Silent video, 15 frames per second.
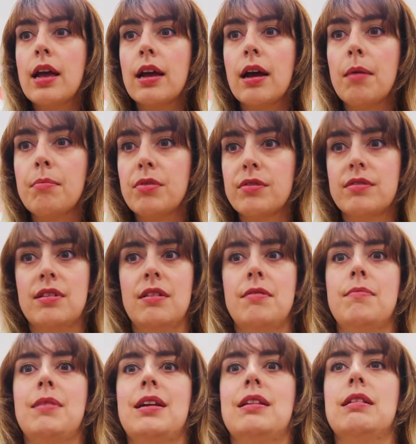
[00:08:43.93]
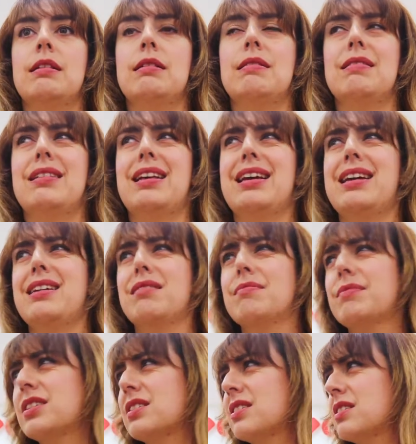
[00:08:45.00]
cumbersome and like
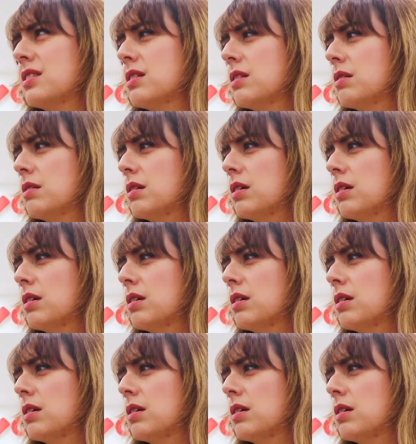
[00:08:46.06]
just